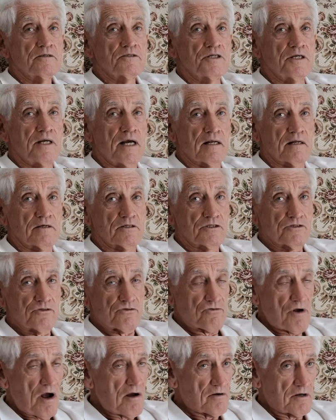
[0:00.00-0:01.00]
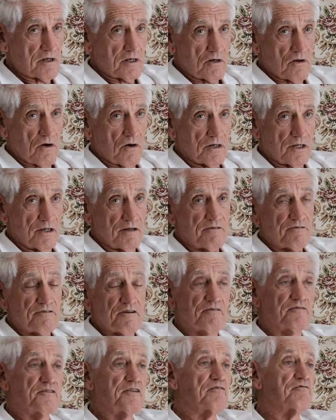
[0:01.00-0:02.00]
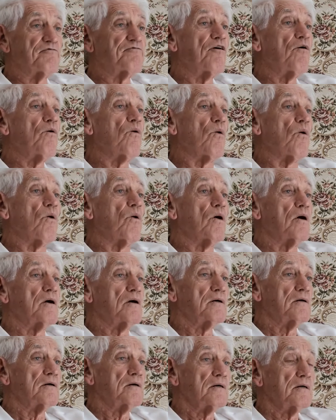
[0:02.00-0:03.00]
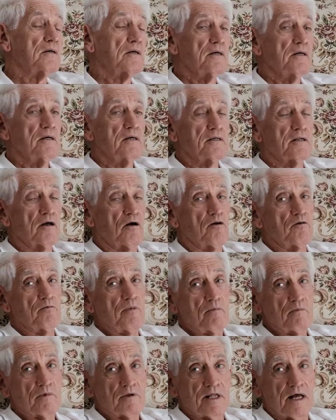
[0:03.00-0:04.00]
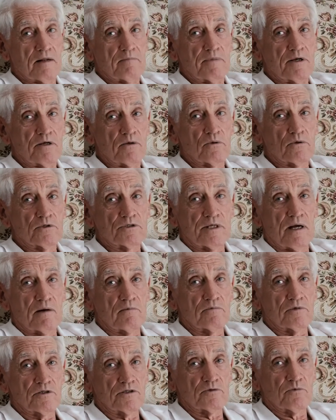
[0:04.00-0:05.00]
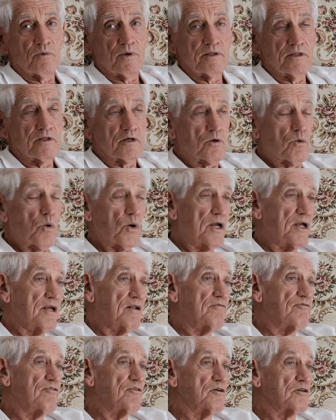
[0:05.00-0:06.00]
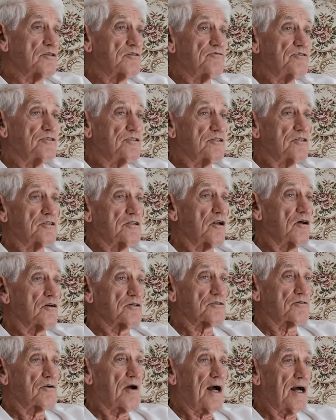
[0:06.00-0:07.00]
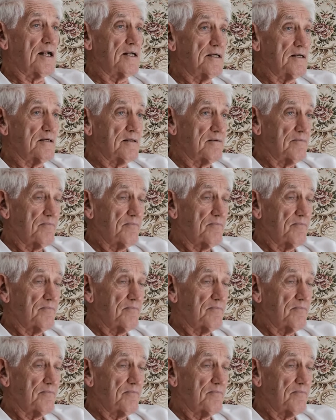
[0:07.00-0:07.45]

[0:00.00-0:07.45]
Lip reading: She had a stroke in 1954. I remember that because that was when the Queen first visited Australia,